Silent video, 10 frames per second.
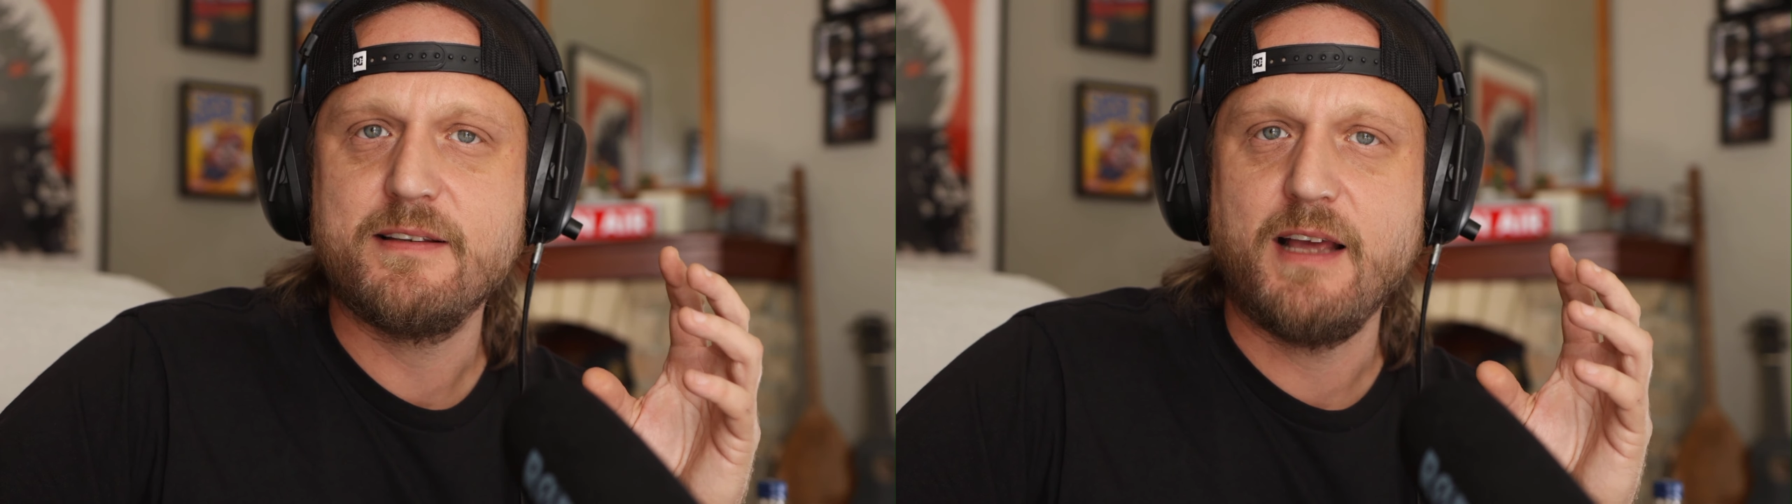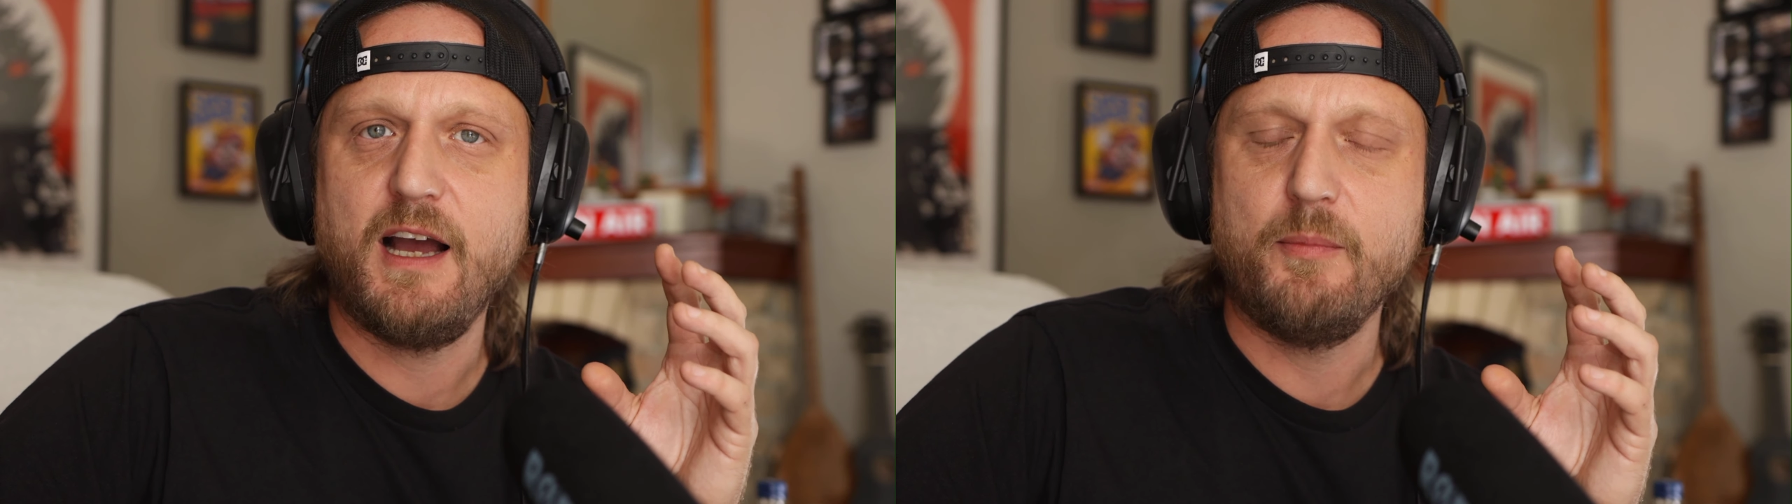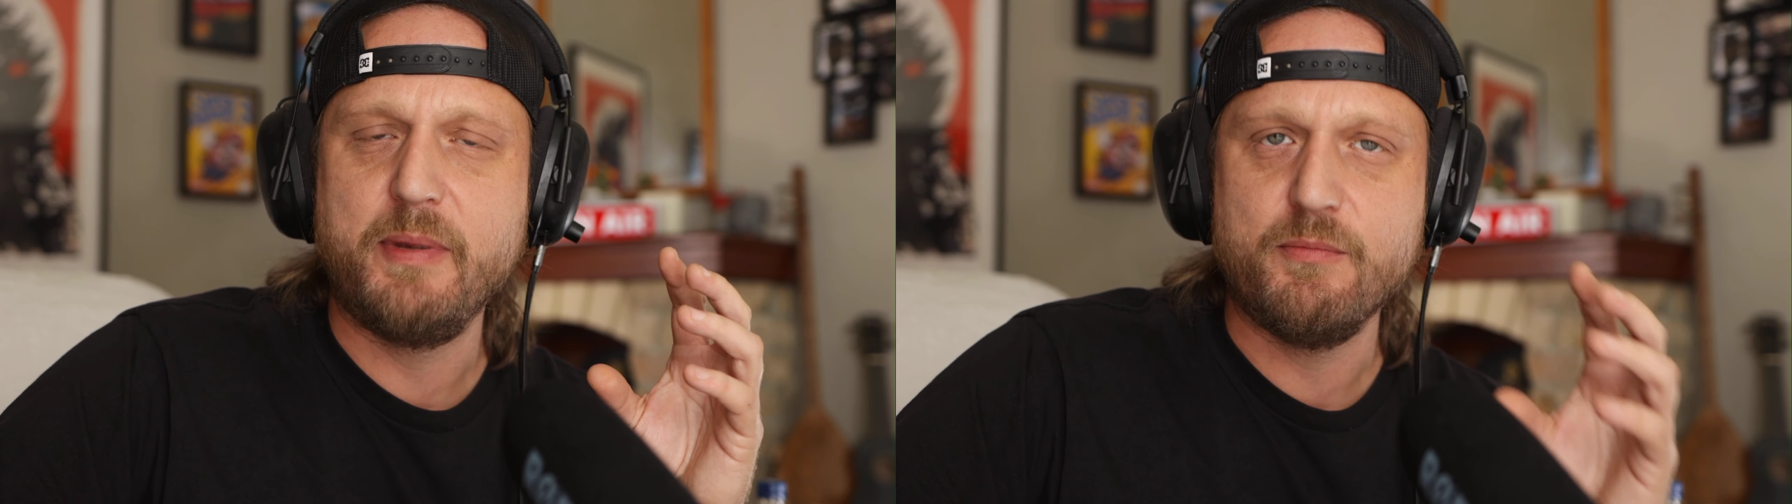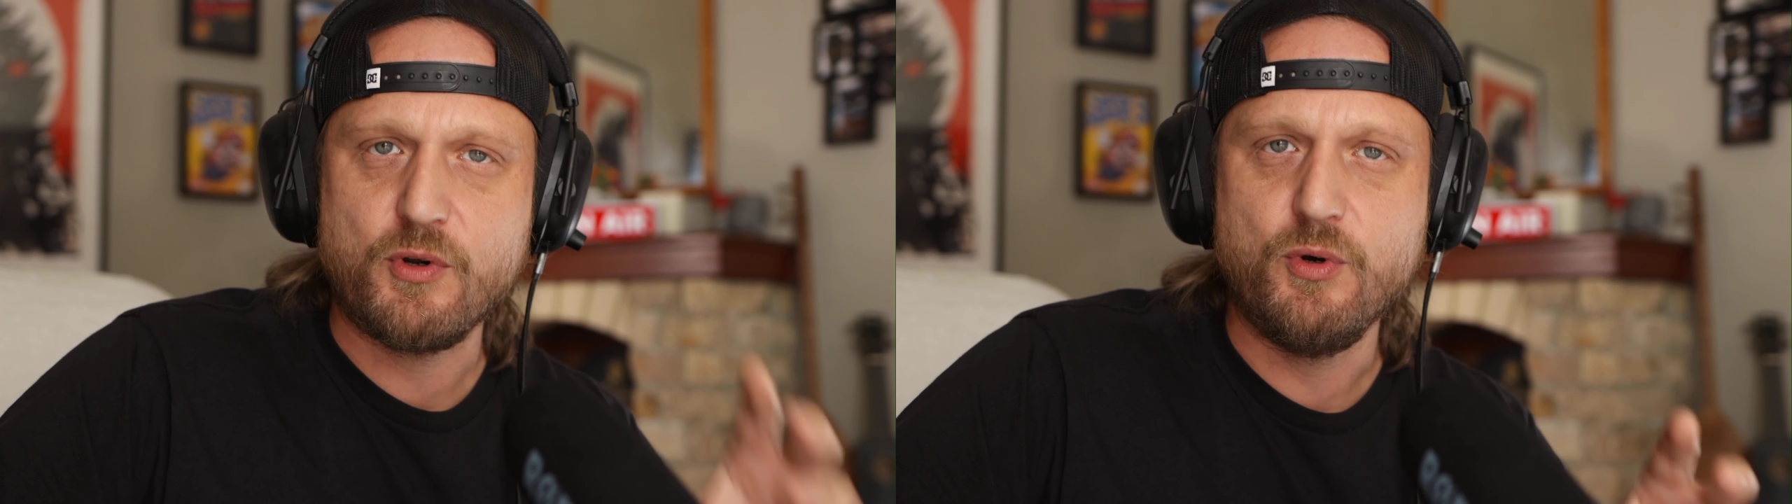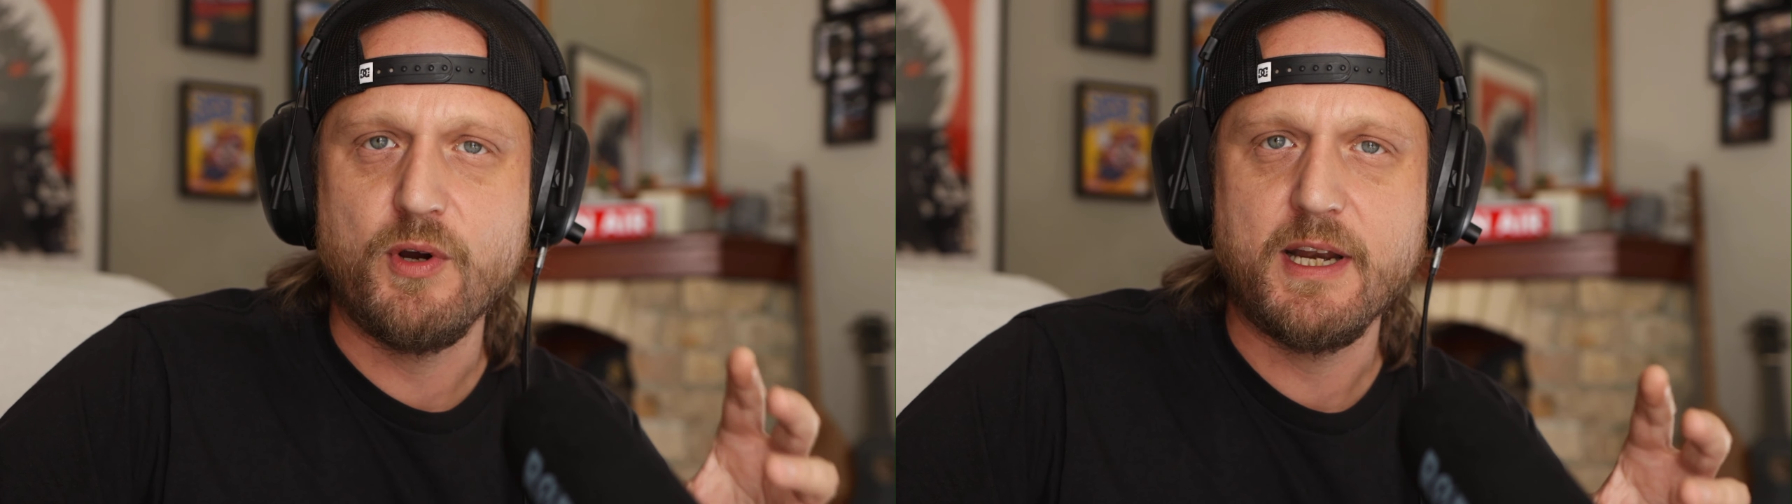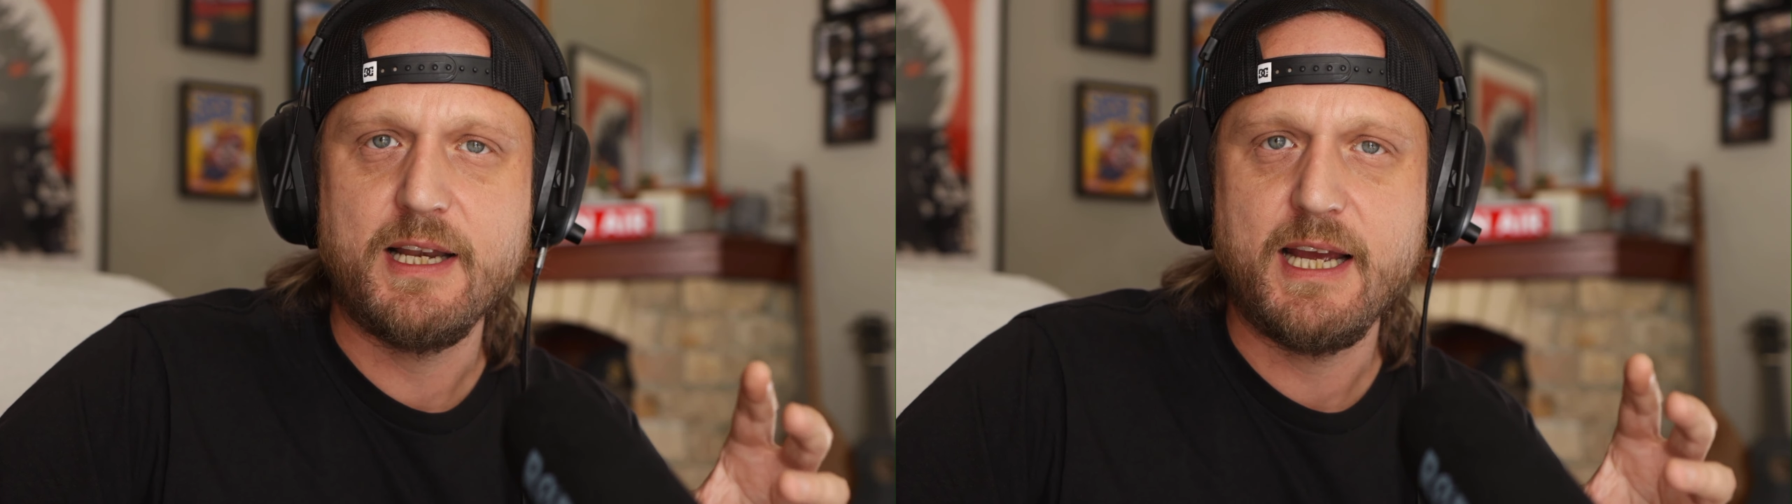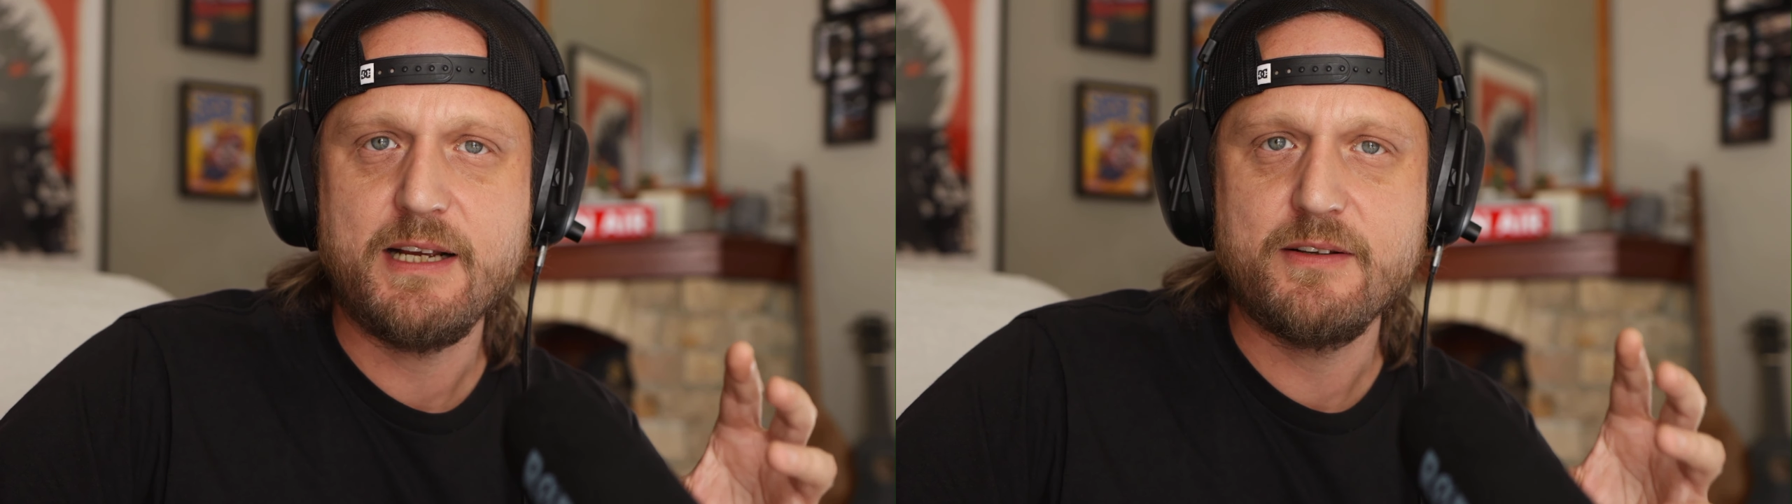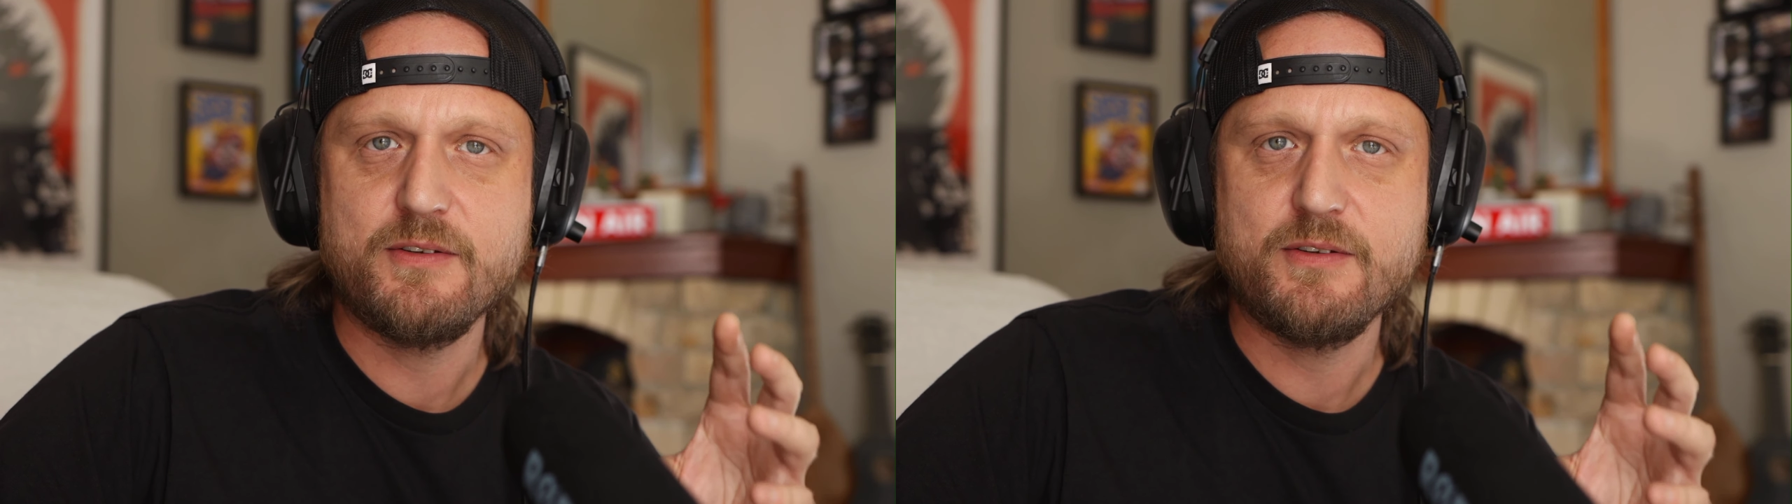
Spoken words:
are being recorded like